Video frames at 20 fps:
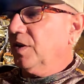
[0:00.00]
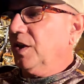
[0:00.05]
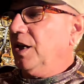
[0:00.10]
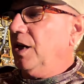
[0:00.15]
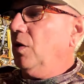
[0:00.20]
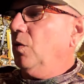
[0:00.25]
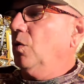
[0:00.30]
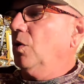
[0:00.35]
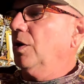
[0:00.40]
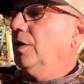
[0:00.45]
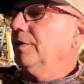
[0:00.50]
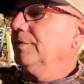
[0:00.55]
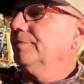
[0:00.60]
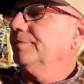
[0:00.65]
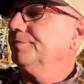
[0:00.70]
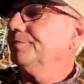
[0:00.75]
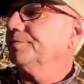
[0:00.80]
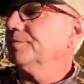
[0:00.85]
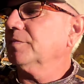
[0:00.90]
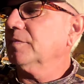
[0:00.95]
Get one.
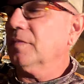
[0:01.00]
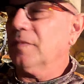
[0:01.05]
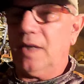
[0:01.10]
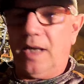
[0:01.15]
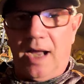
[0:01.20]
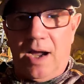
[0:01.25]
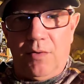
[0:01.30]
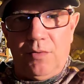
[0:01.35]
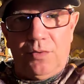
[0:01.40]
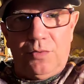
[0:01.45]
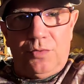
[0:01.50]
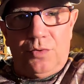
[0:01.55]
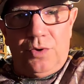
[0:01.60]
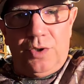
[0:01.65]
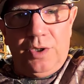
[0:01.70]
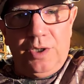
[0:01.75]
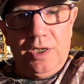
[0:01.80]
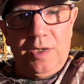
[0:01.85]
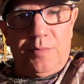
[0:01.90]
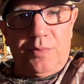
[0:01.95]
I would
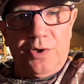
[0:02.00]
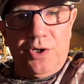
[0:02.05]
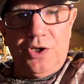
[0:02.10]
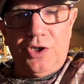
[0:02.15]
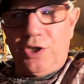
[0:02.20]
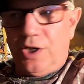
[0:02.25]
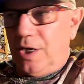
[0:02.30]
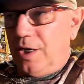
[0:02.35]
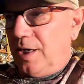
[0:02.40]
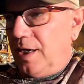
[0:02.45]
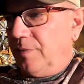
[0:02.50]
really appreciate it.